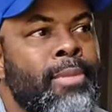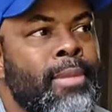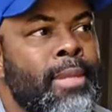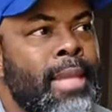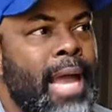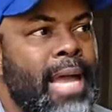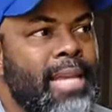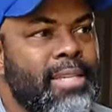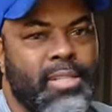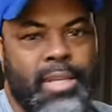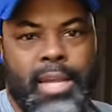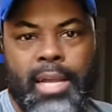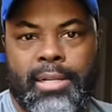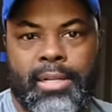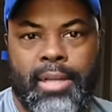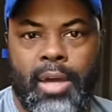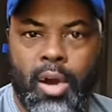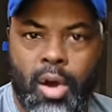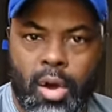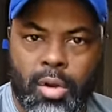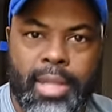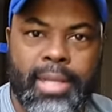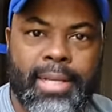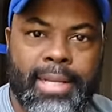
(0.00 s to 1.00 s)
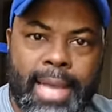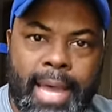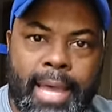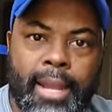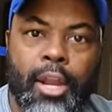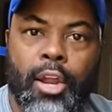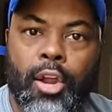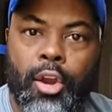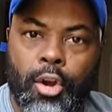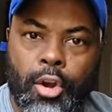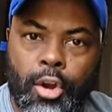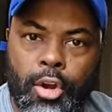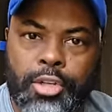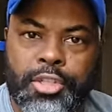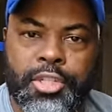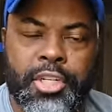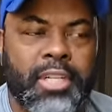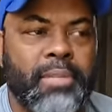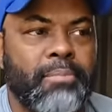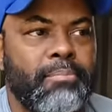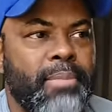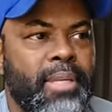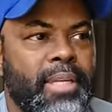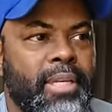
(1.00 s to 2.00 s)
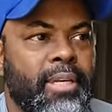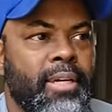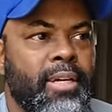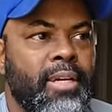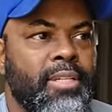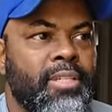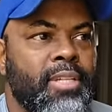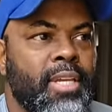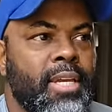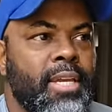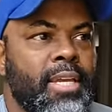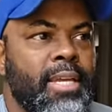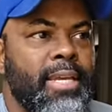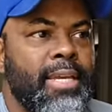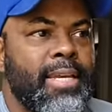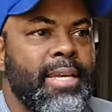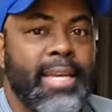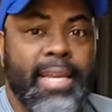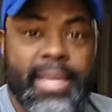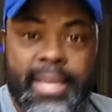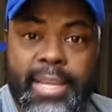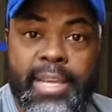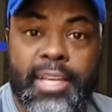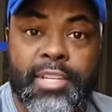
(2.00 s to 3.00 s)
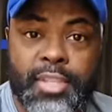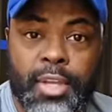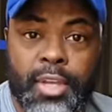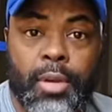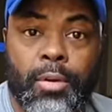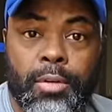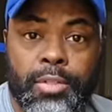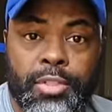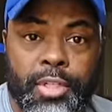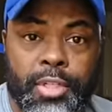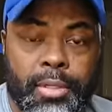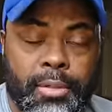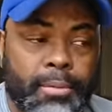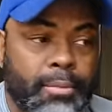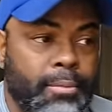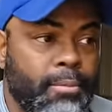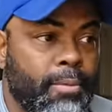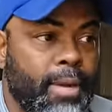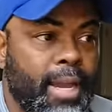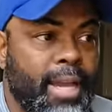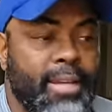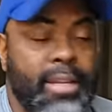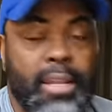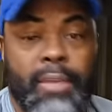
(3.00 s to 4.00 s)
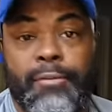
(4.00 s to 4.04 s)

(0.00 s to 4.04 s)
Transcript: I, I called it kind of urgent because it is urgent right?